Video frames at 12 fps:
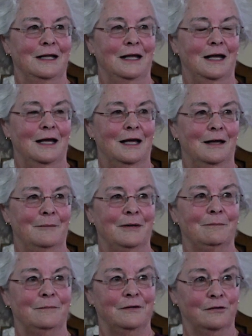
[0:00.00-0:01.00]

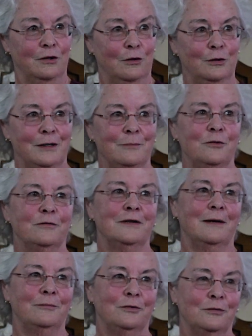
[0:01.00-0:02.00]
And slowly moved
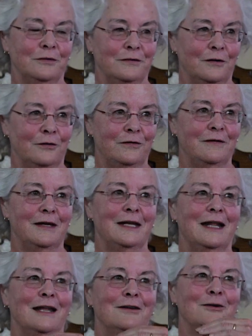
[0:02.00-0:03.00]
up to associate
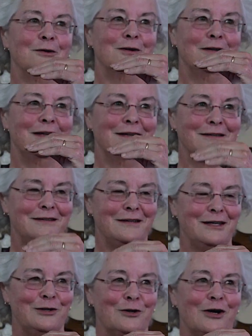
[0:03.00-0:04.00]
editor and then
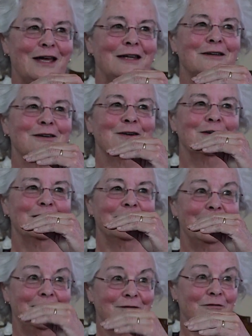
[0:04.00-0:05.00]
senior editor
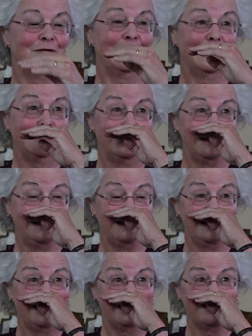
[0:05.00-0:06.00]
and then
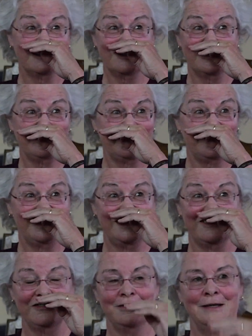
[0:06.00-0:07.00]
finally
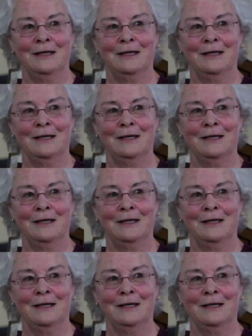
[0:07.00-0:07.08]
editor-in-chief.